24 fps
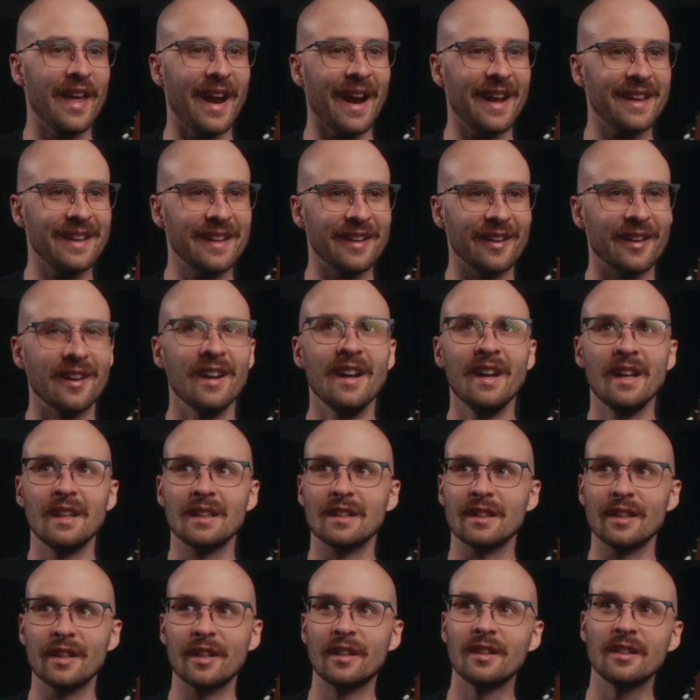I hear
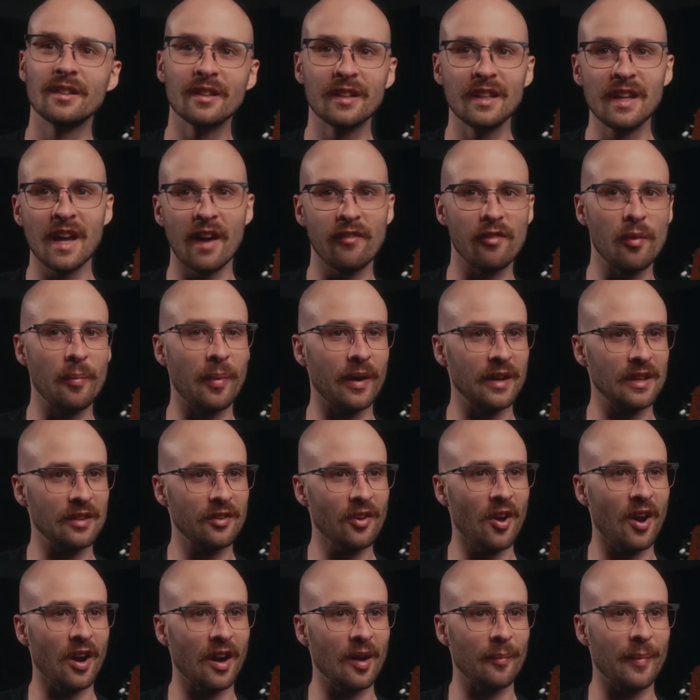literally everybody
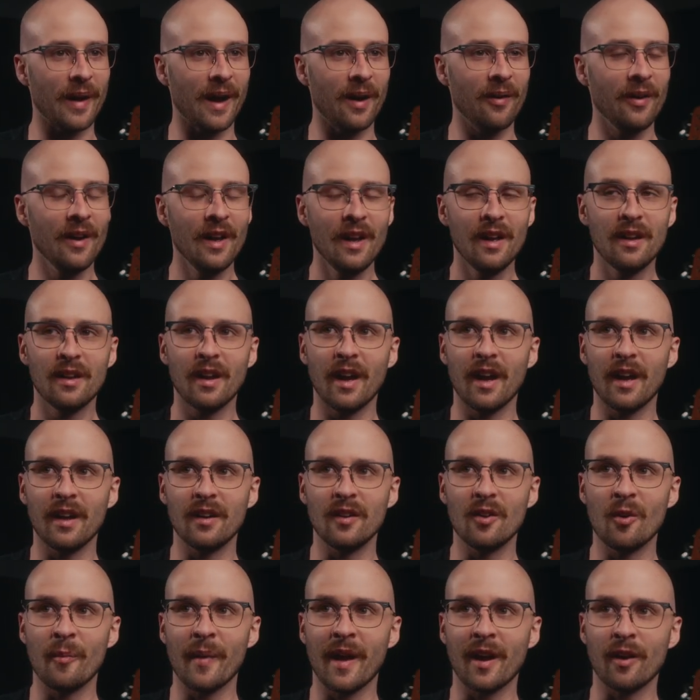talk about.
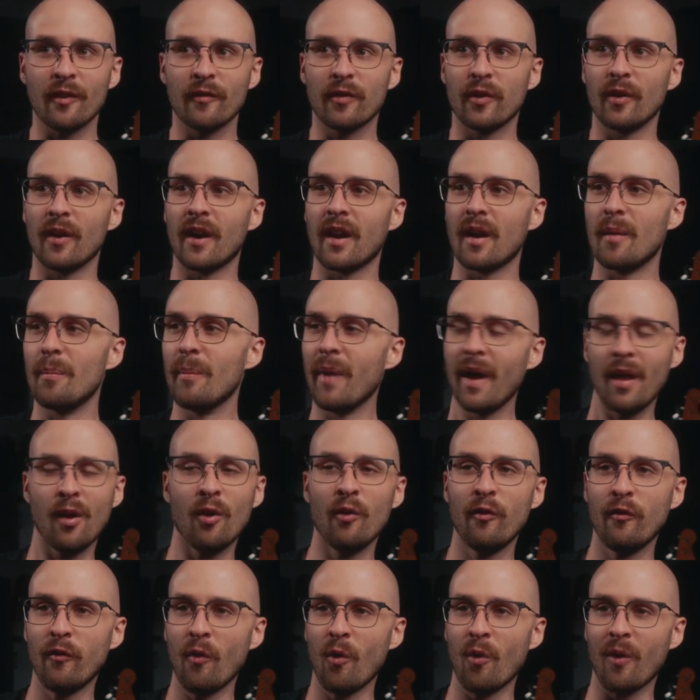No matter if they're on a metal
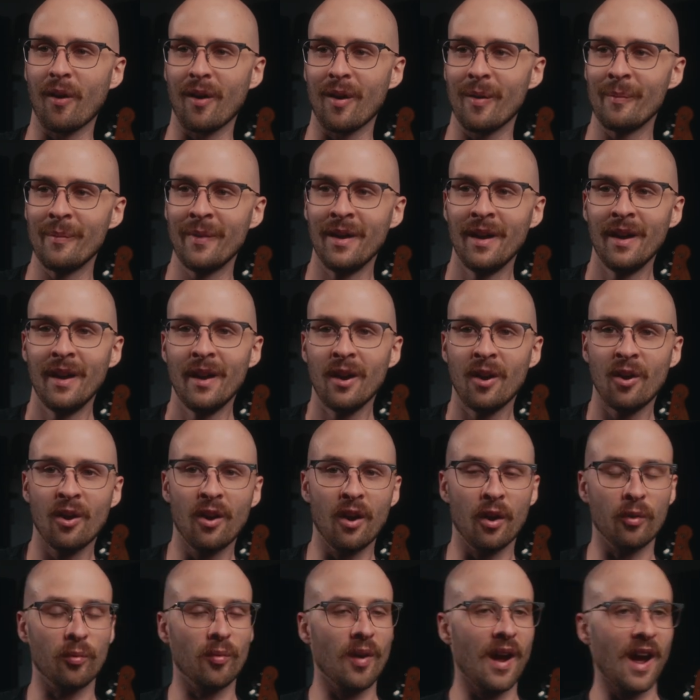forum,
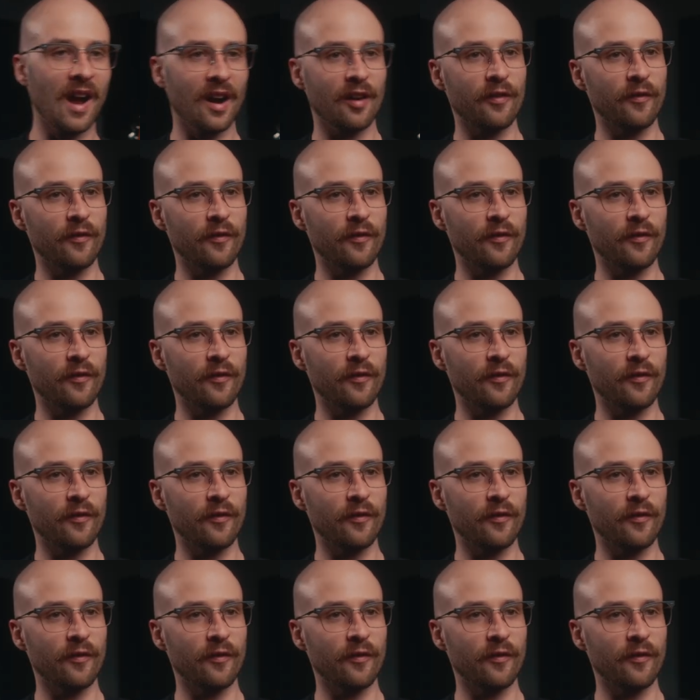a rock